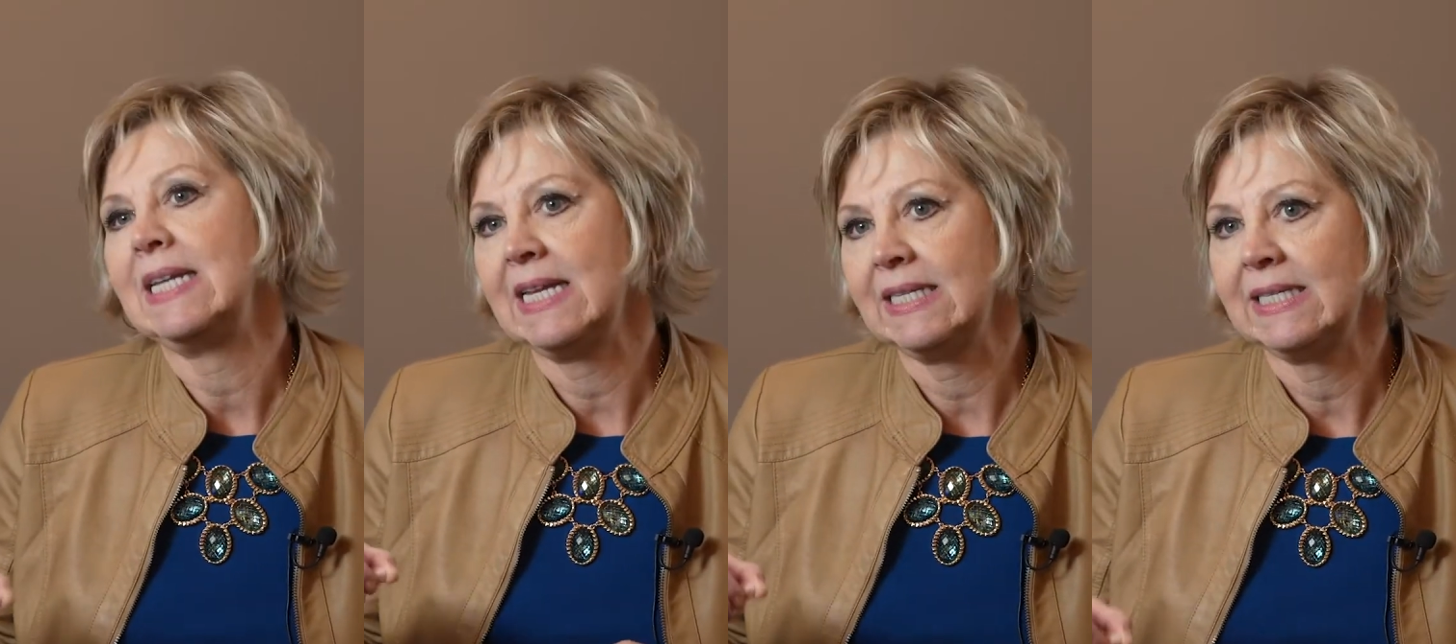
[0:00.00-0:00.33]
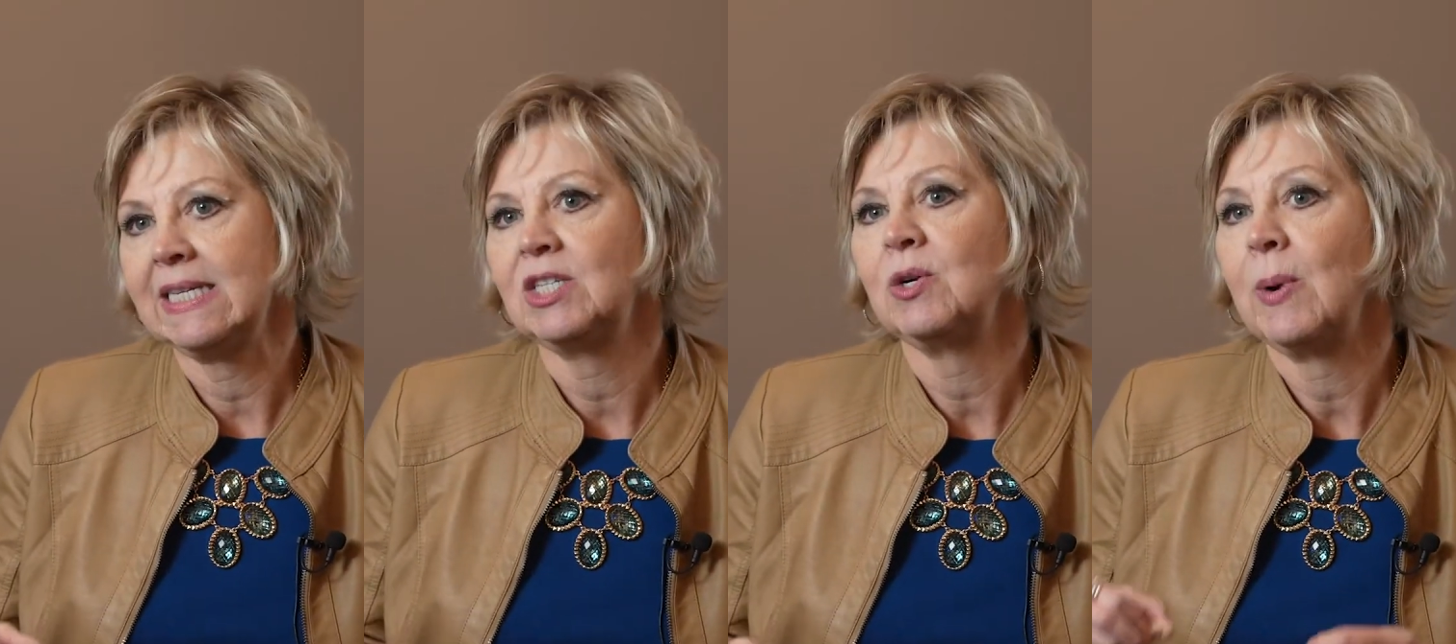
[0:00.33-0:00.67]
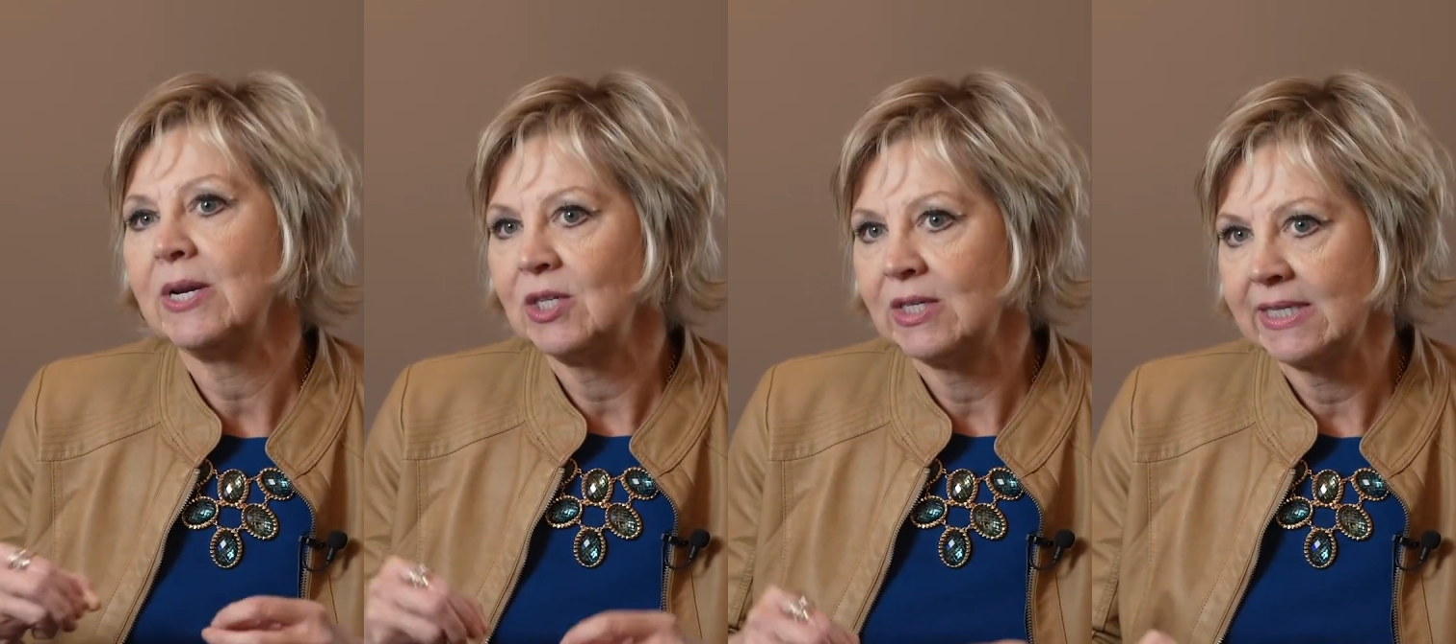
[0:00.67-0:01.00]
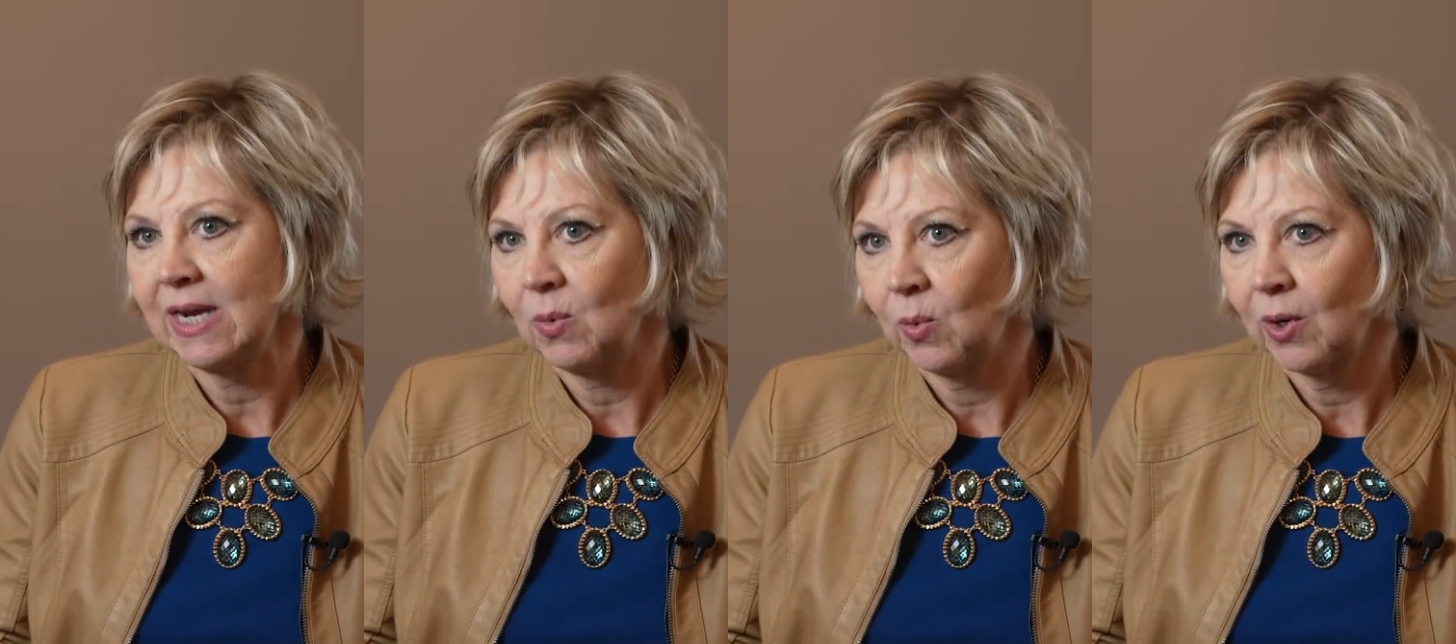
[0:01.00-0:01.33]
in situations
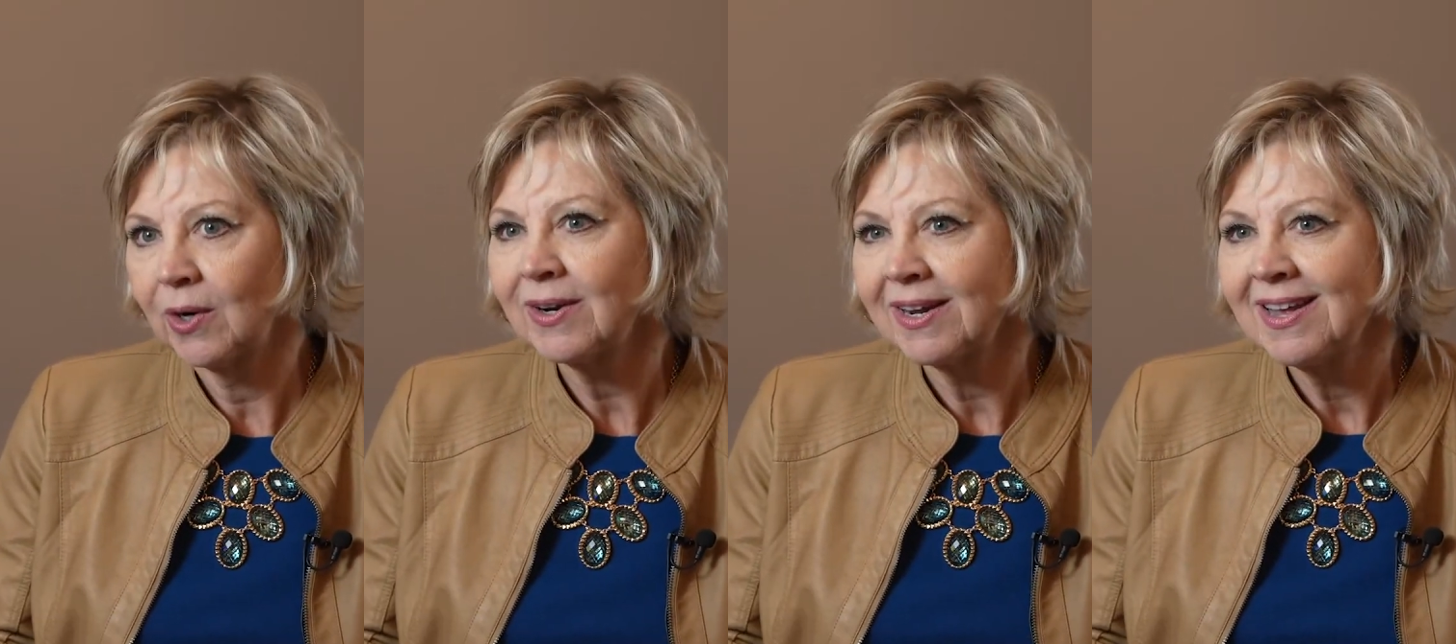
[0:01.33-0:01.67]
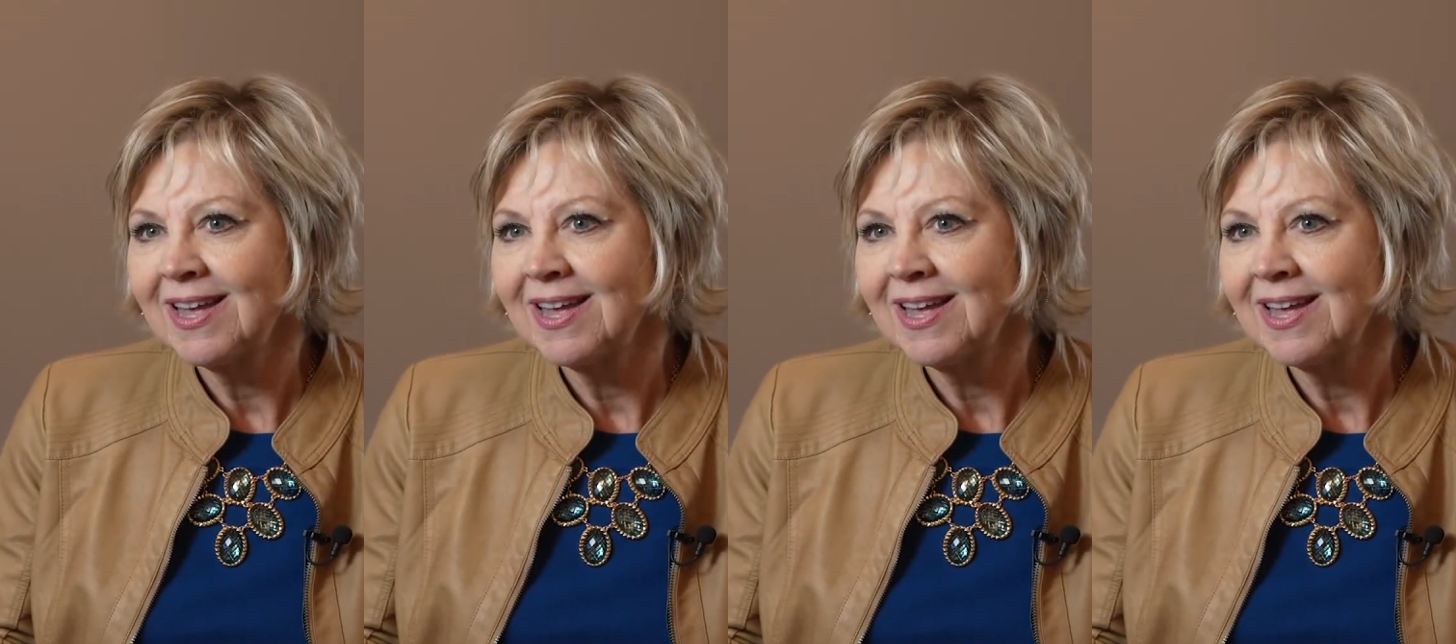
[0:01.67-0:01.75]
at work